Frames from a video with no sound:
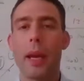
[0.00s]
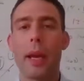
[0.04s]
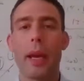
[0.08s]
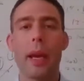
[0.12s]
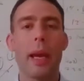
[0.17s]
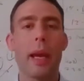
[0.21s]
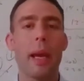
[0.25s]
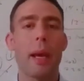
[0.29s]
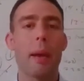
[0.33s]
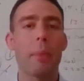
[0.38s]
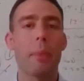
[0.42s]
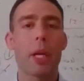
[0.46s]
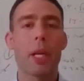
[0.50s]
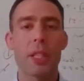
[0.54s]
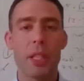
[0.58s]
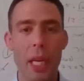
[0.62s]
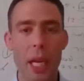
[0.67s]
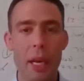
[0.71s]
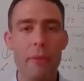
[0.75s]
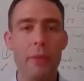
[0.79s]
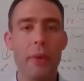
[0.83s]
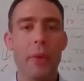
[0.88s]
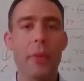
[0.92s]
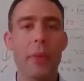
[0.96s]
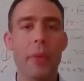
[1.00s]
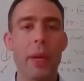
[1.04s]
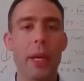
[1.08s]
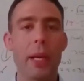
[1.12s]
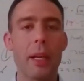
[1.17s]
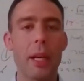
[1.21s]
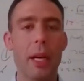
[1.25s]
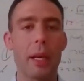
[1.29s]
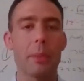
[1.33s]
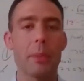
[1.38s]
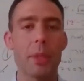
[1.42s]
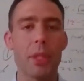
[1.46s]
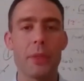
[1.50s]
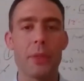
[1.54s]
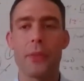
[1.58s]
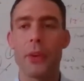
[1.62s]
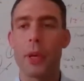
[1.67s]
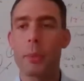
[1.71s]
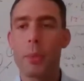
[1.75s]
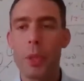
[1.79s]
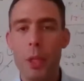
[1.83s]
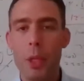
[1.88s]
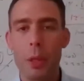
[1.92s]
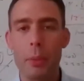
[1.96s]
because everything comes
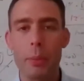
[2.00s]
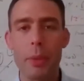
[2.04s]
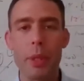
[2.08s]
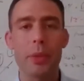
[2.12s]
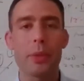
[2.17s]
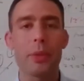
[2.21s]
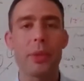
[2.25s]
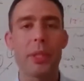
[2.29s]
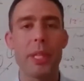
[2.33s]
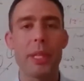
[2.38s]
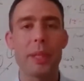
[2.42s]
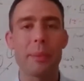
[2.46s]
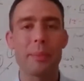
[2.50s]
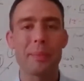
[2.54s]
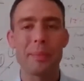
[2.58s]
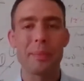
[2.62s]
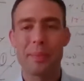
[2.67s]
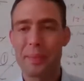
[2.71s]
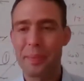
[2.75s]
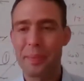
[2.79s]
from the community.